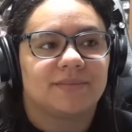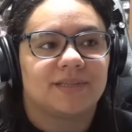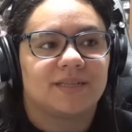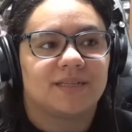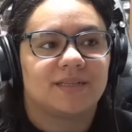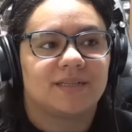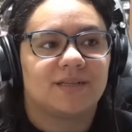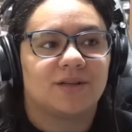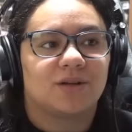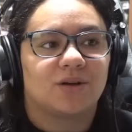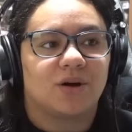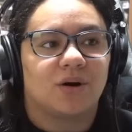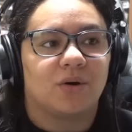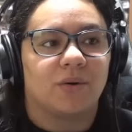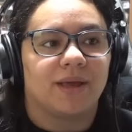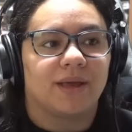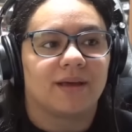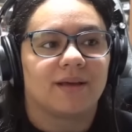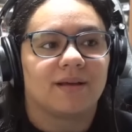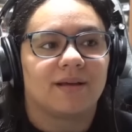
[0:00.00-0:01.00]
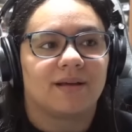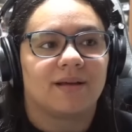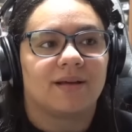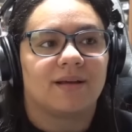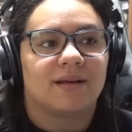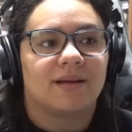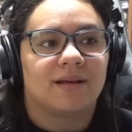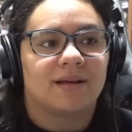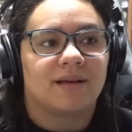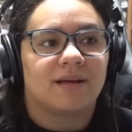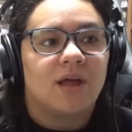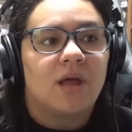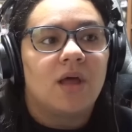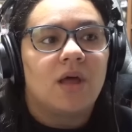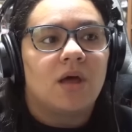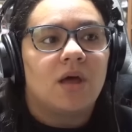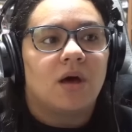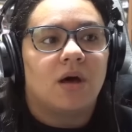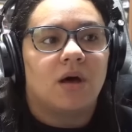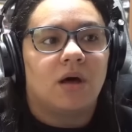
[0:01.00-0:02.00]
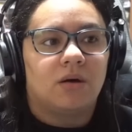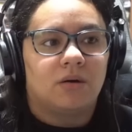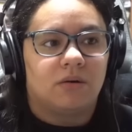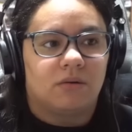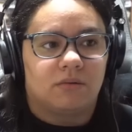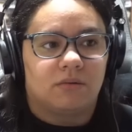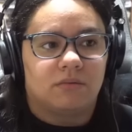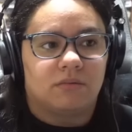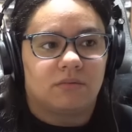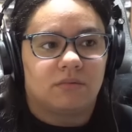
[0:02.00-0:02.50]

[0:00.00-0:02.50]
it's still going. Oh!